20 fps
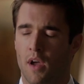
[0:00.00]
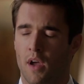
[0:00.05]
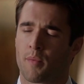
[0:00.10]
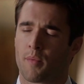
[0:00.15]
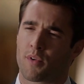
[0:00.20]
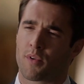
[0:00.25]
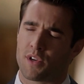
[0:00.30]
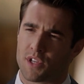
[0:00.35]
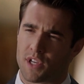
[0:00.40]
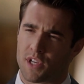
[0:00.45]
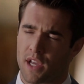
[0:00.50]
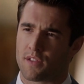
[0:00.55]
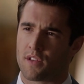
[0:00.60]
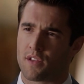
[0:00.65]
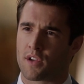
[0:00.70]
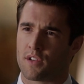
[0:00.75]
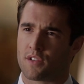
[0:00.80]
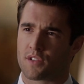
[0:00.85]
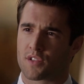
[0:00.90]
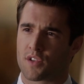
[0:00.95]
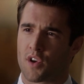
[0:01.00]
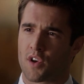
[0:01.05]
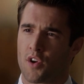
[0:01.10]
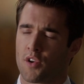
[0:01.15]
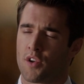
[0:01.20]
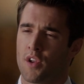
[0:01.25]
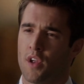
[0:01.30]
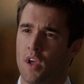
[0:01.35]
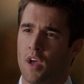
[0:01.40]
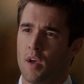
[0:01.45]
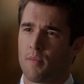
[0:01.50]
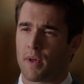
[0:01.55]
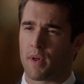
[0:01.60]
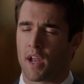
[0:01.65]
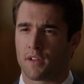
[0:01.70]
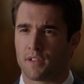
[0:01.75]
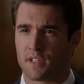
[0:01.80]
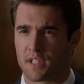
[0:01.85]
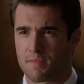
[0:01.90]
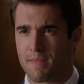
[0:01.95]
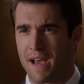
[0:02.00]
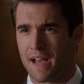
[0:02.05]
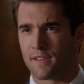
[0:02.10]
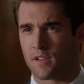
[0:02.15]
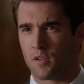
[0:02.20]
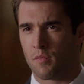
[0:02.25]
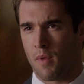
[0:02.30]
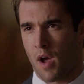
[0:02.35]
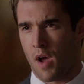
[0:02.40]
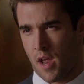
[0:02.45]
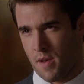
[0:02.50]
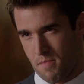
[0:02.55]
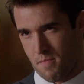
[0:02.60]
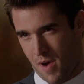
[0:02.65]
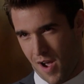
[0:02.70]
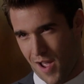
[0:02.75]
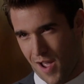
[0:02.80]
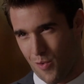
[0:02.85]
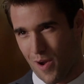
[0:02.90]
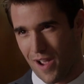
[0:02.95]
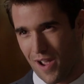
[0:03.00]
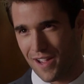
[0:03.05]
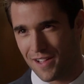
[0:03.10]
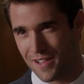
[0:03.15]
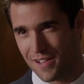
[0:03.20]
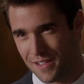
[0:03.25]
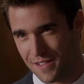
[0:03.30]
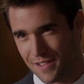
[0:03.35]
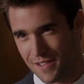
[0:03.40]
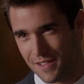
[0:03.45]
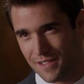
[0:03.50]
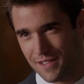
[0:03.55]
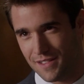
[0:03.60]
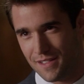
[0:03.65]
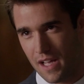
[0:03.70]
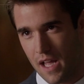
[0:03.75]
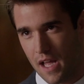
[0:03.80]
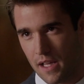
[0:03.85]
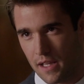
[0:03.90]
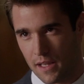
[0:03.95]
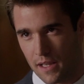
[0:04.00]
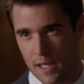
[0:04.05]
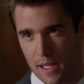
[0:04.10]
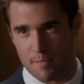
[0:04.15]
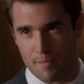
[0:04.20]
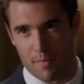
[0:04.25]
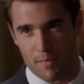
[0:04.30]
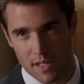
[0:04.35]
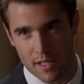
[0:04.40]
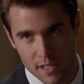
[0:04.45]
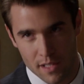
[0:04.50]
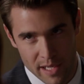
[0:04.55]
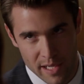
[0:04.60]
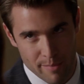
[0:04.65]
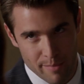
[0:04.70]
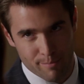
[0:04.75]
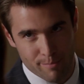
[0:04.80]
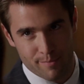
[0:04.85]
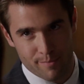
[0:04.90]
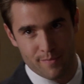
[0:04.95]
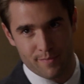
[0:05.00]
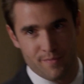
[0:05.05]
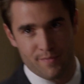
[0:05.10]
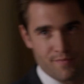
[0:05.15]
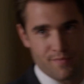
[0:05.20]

Well, I appreciate the concern, but I'll dismantle mine my way, limb by limb.